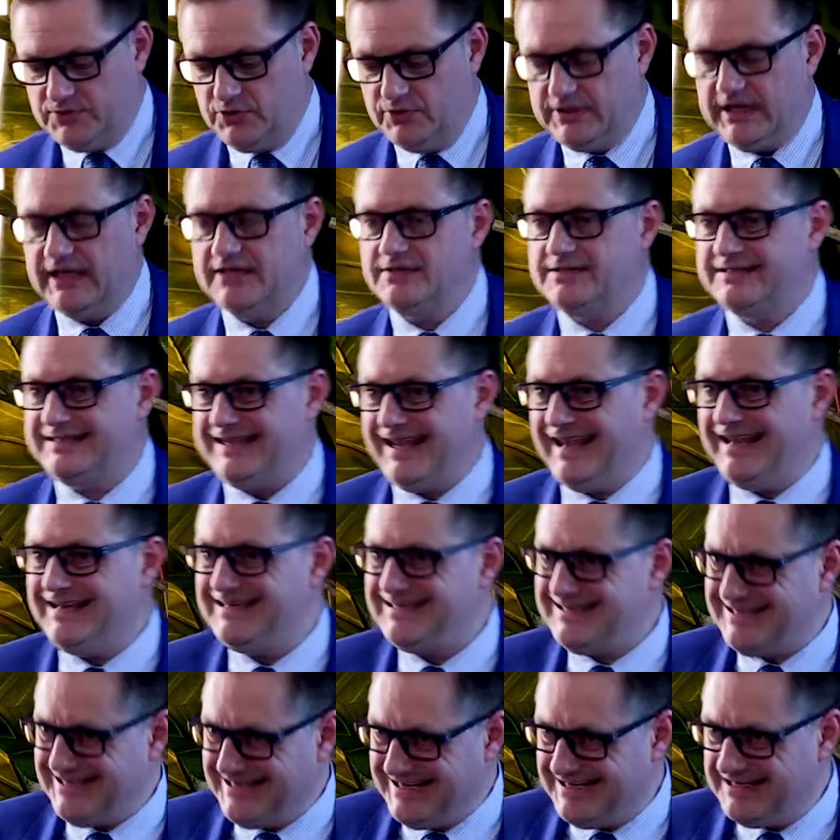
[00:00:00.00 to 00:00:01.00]

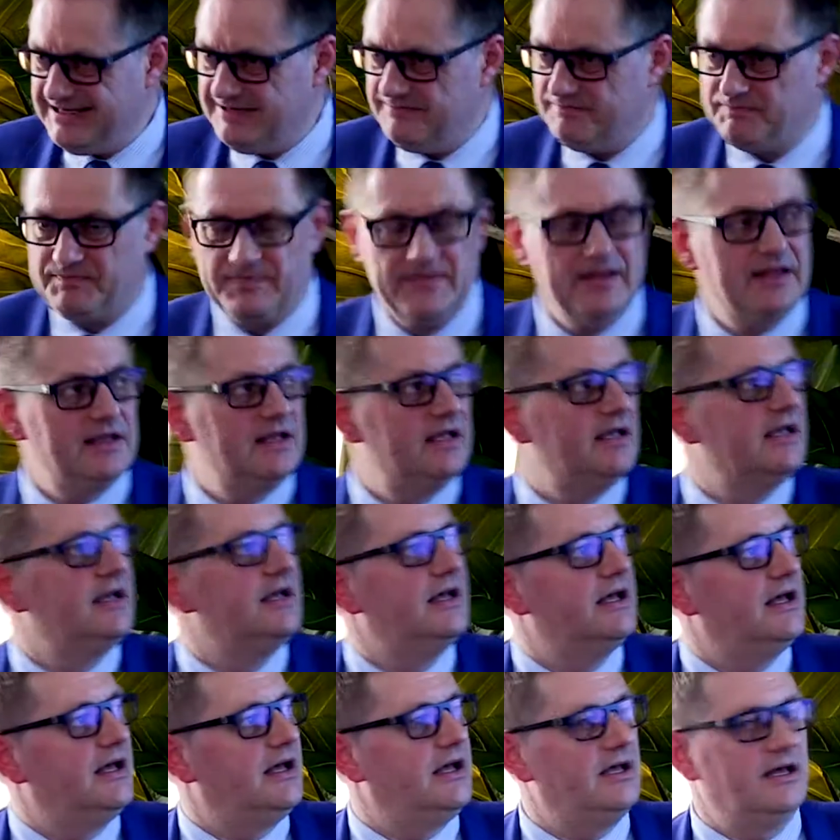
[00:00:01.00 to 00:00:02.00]
2018,
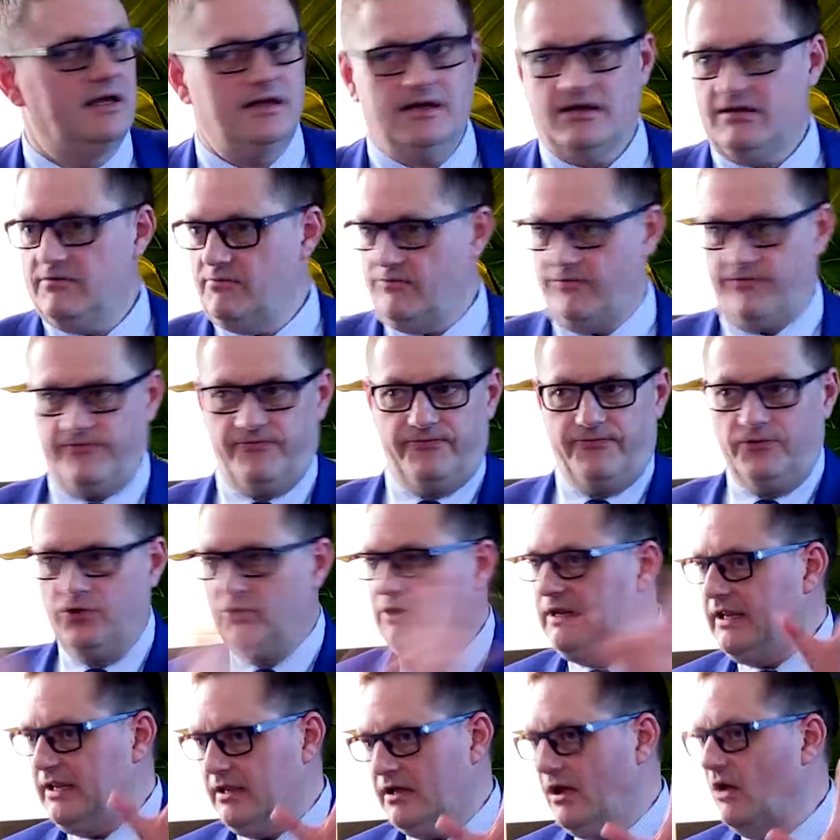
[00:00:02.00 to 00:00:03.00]
fully